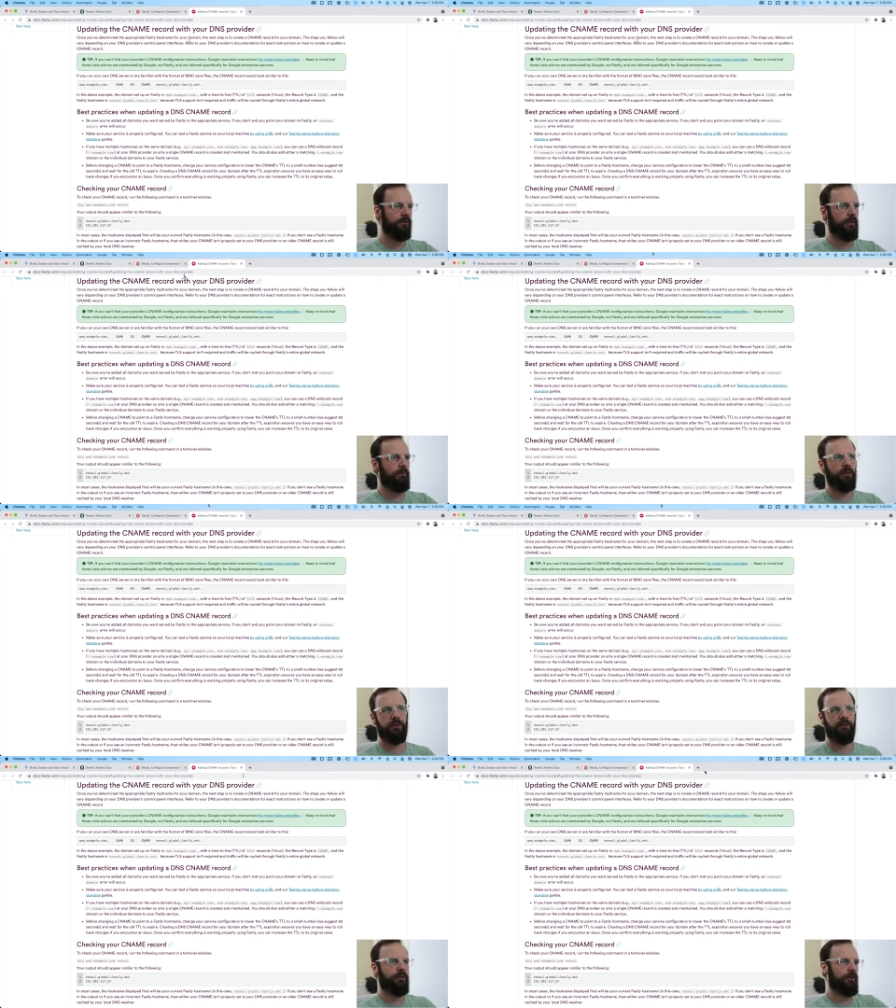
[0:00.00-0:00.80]

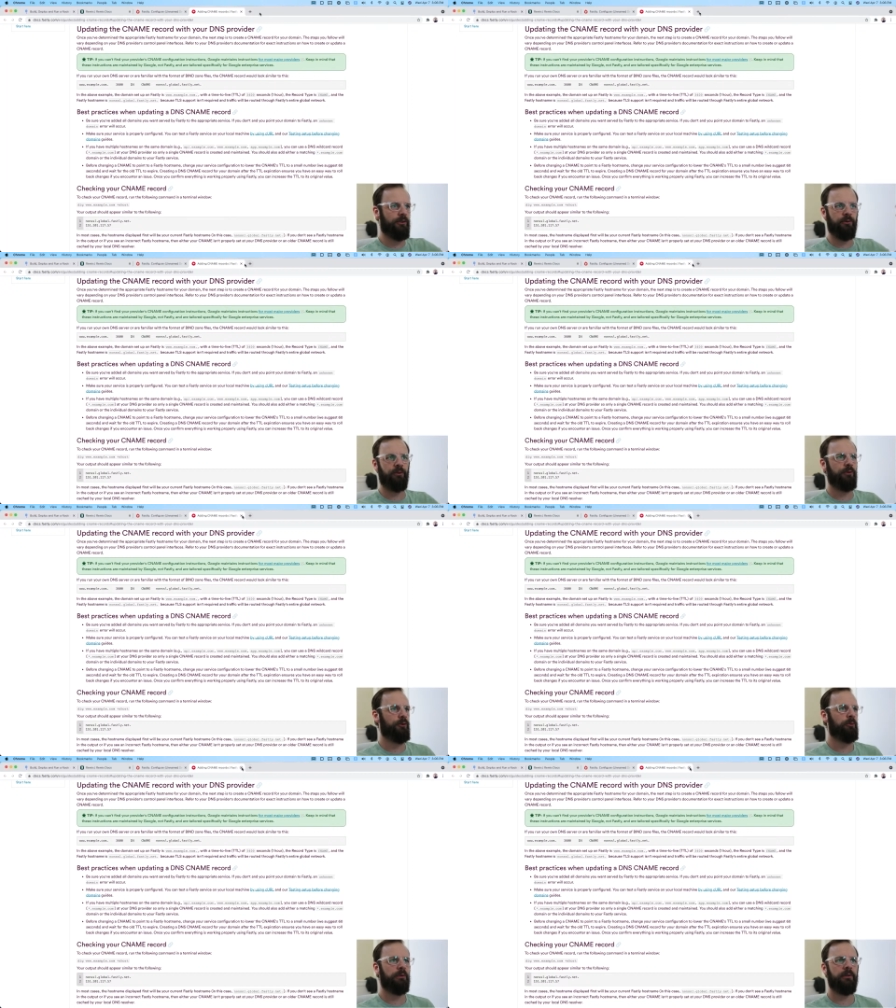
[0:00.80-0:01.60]
it's
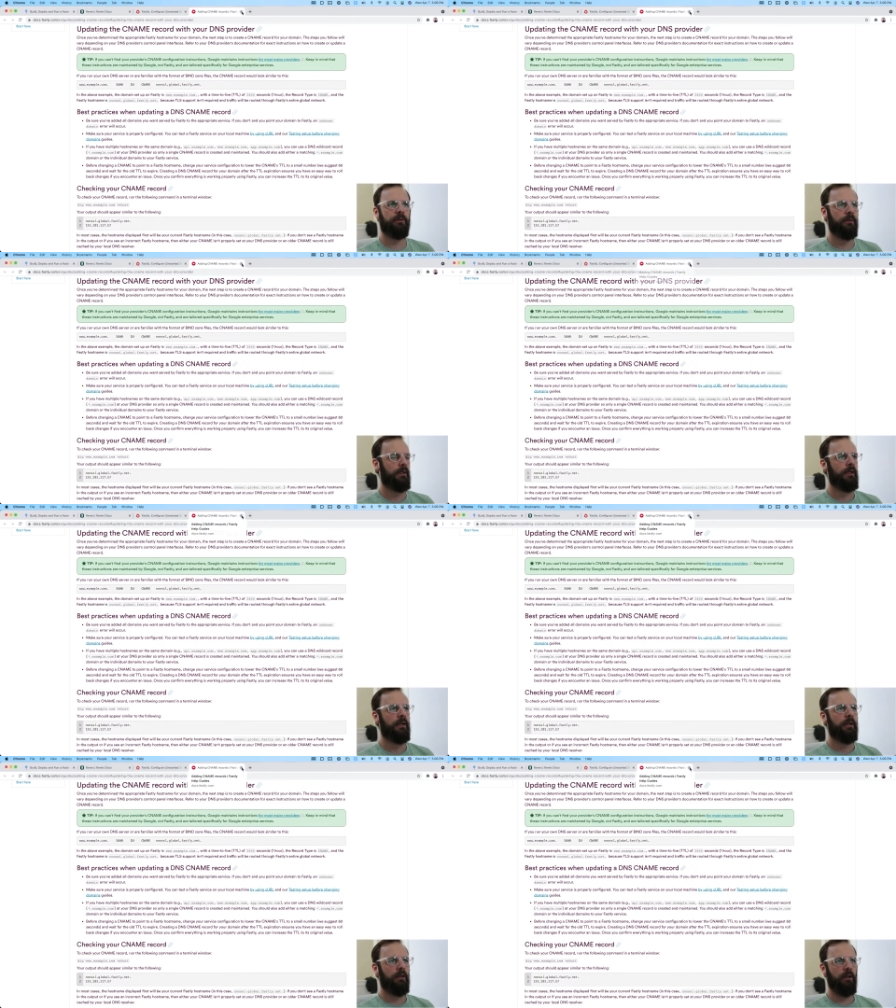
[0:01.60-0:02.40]
super
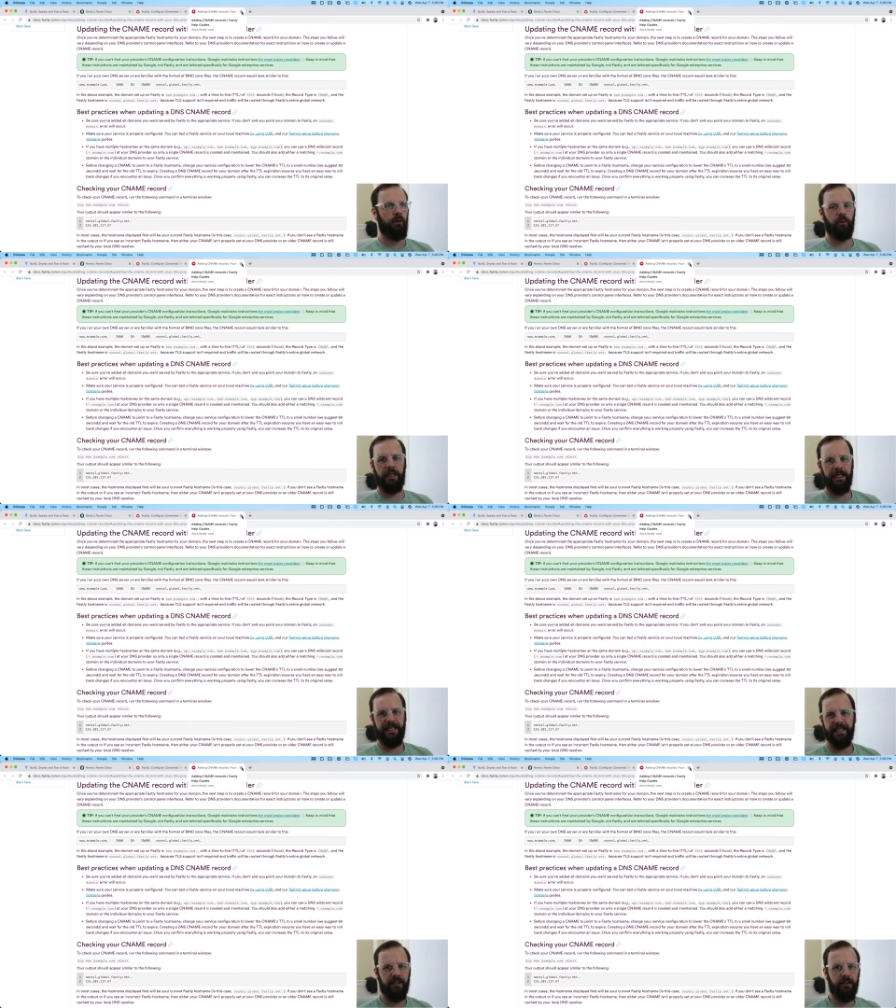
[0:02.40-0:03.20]
low
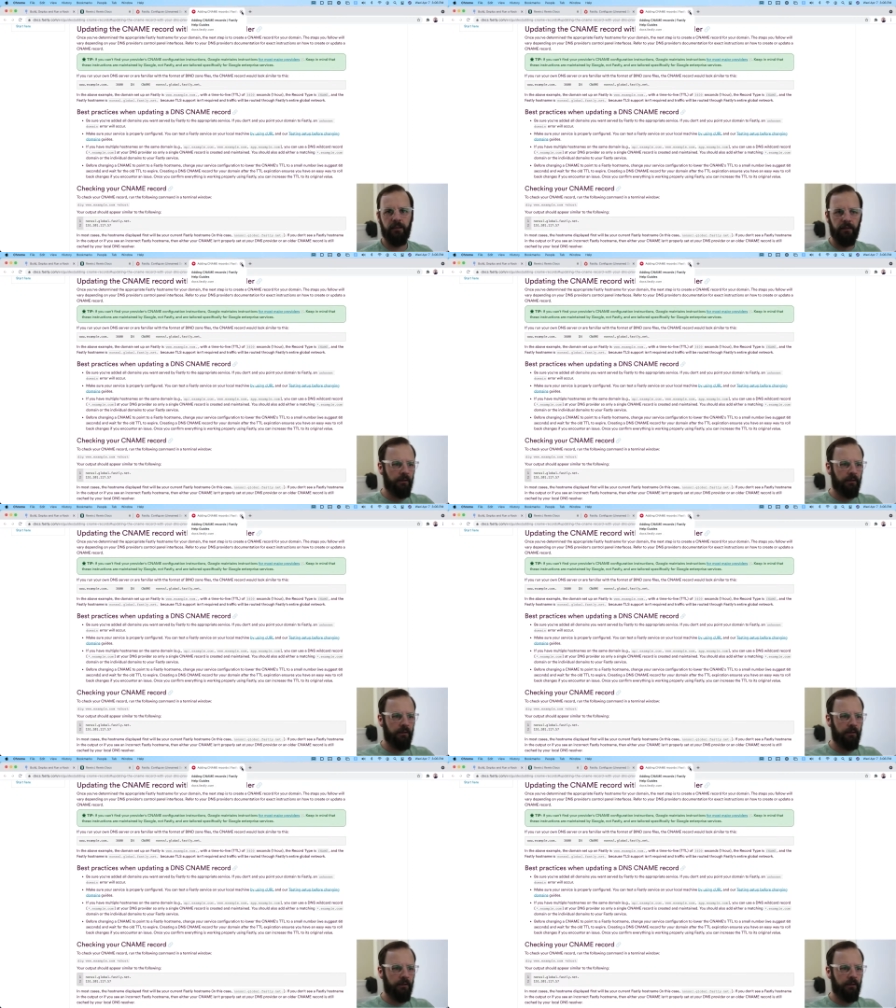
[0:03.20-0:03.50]
key,